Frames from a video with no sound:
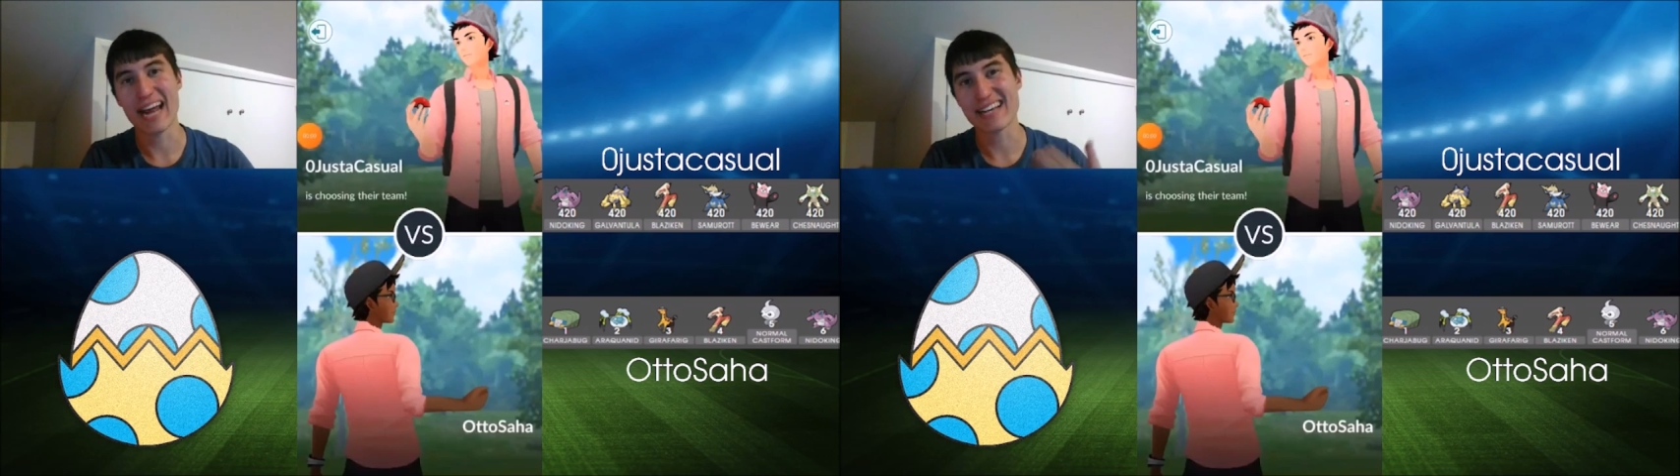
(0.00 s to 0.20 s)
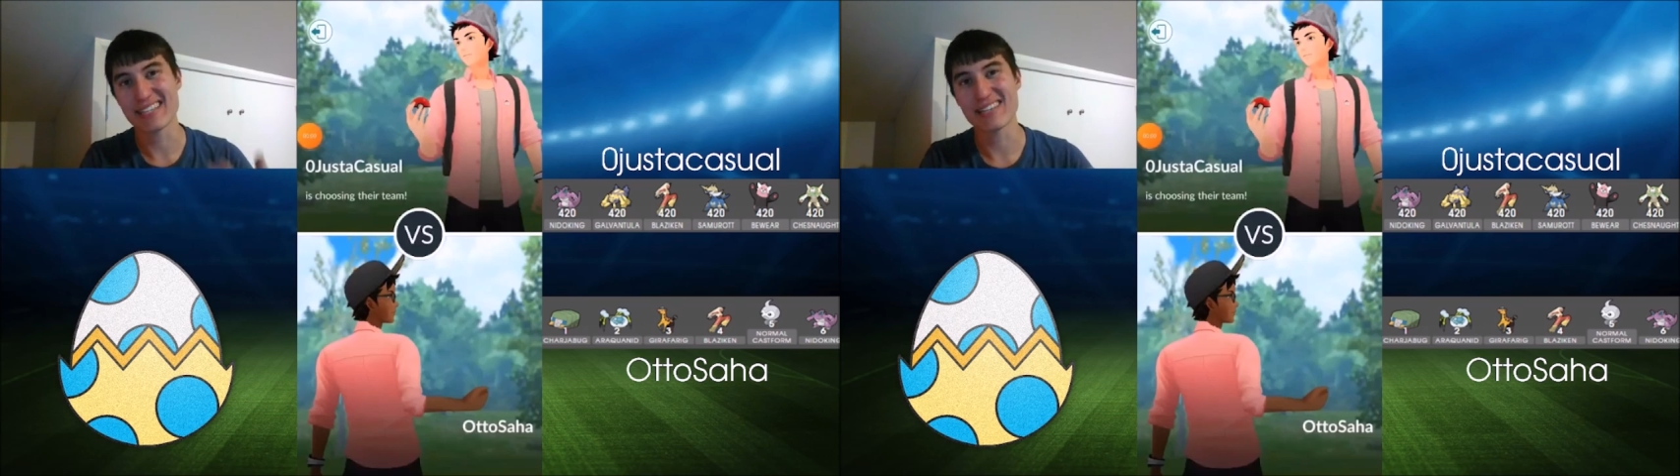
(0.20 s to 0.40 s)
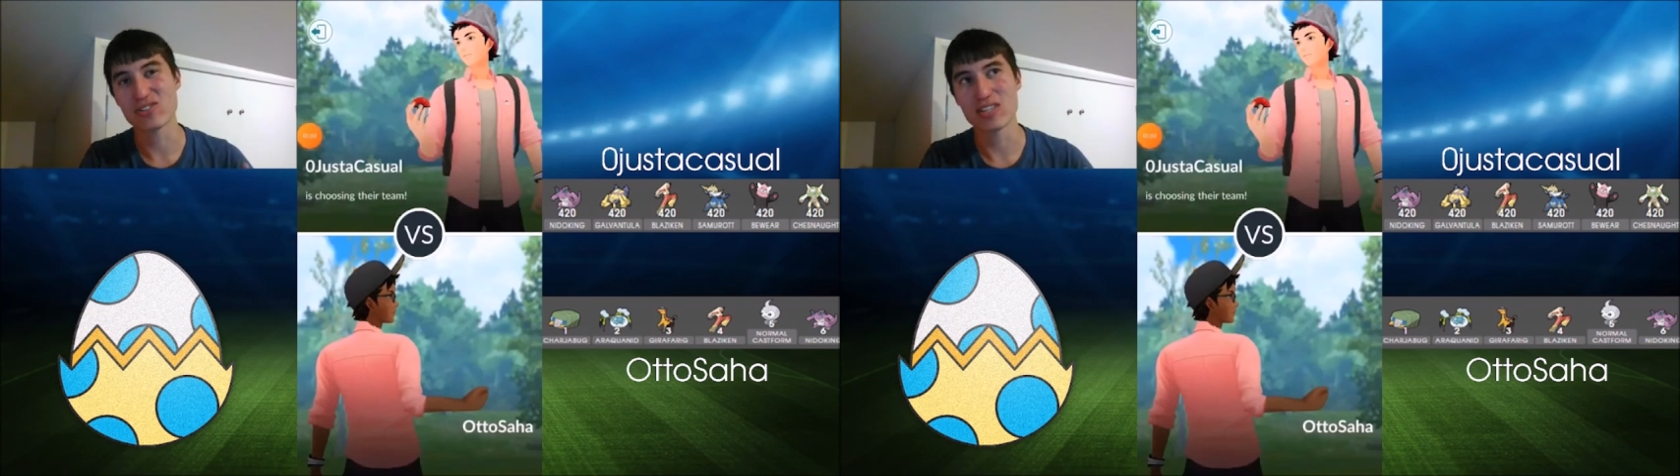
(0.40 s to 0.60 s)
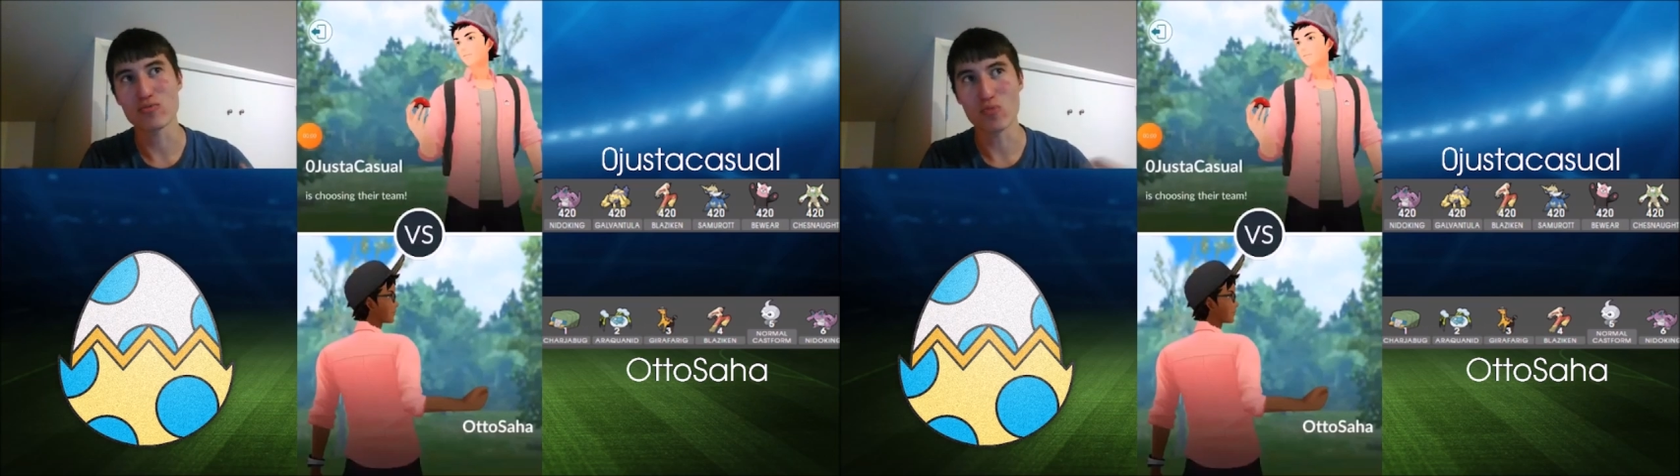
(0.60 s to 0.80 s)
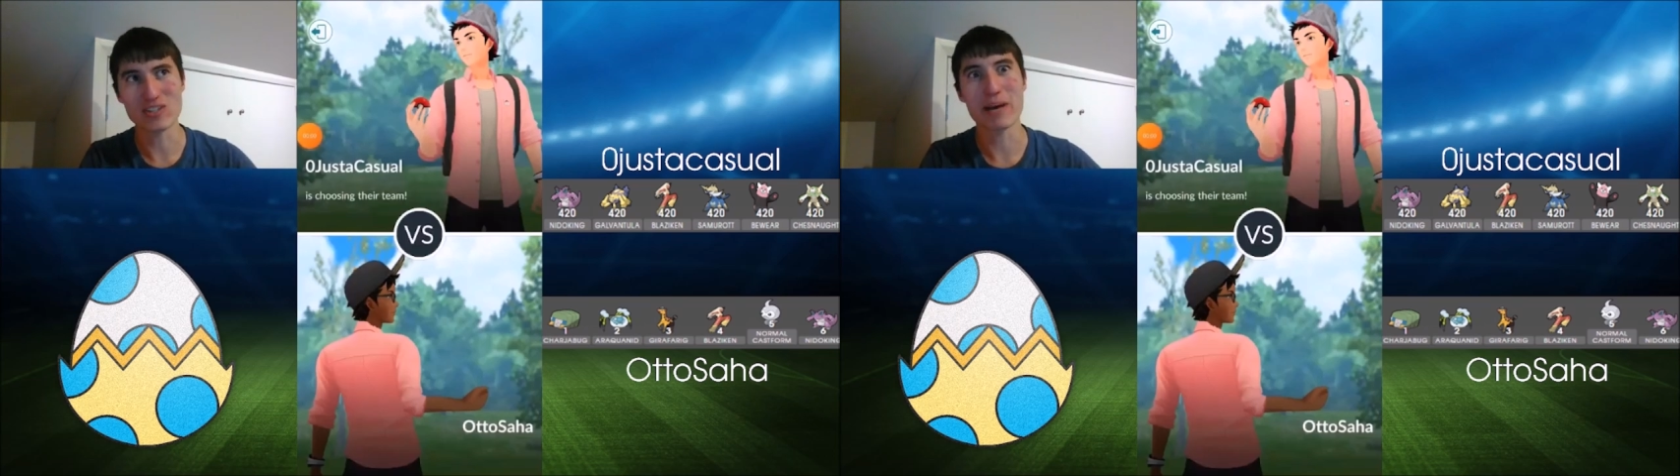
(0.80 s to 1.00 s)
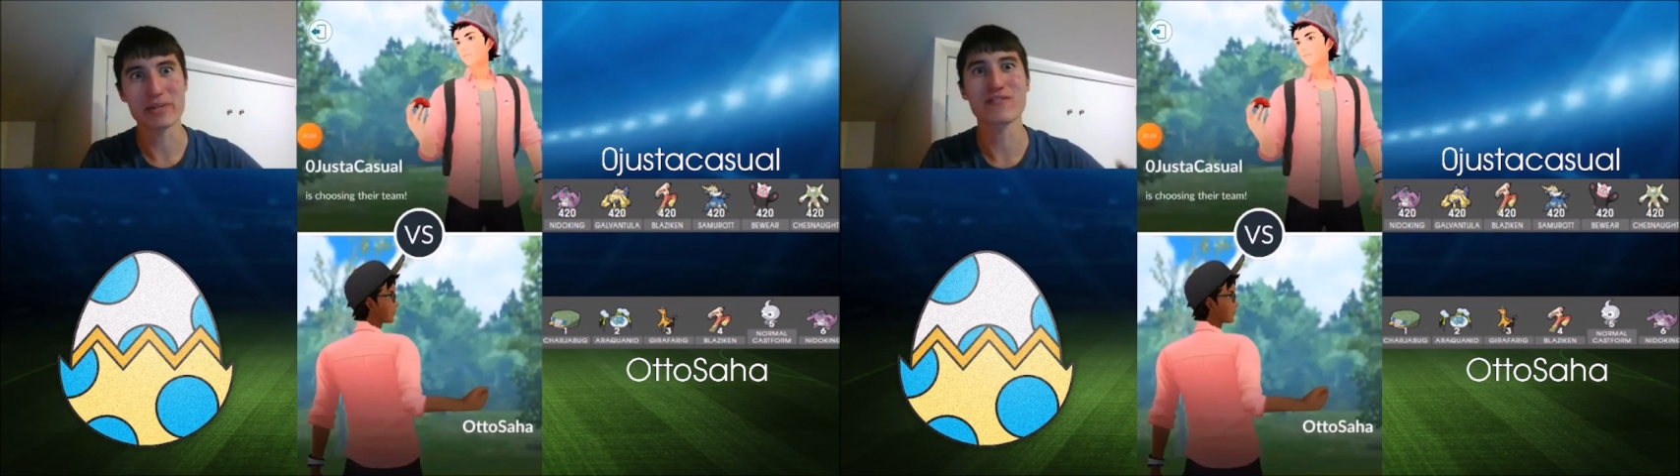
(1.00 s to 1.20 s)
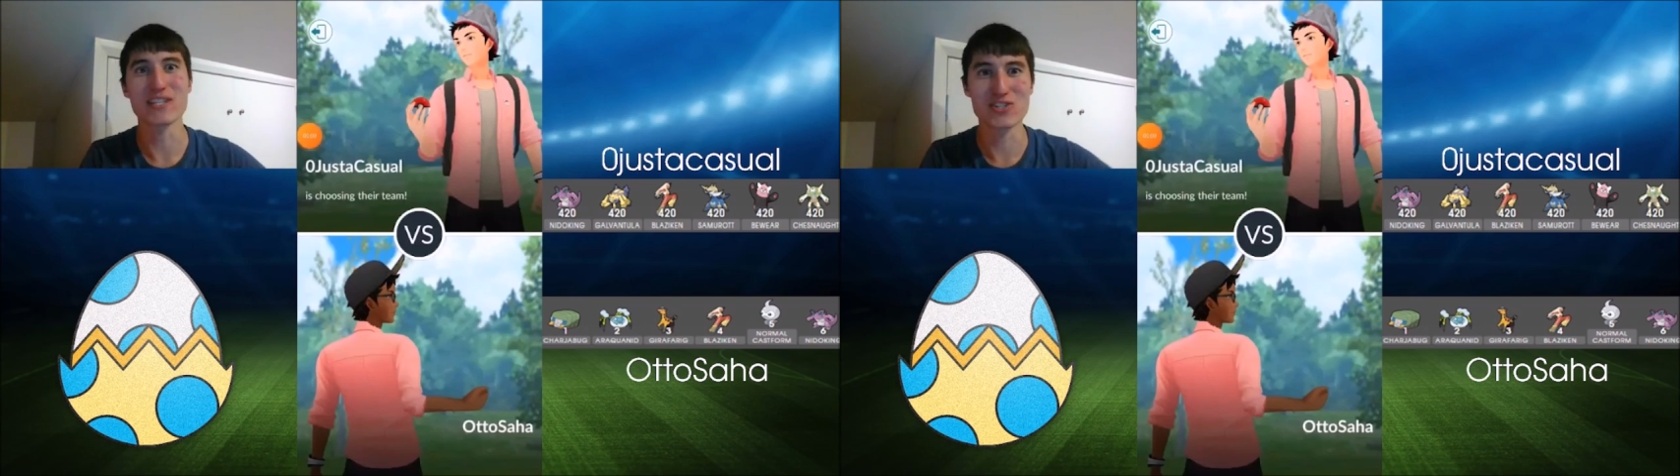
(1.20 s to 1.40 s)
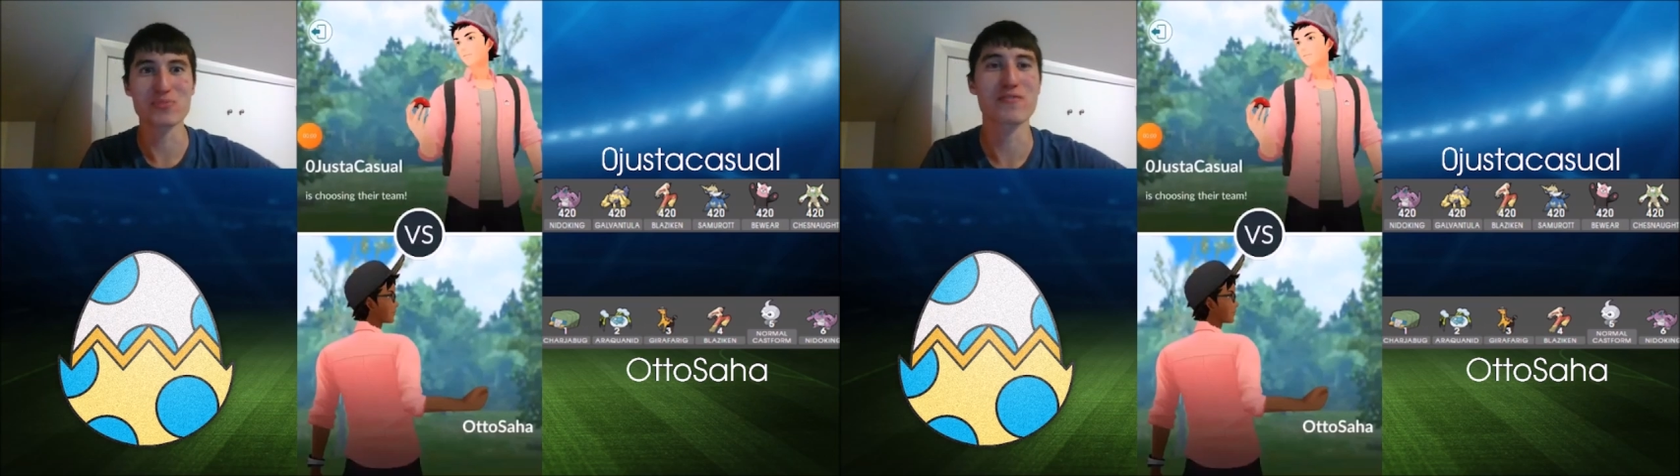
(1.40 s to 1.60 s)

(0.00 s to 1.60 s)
access to the rock damage for the super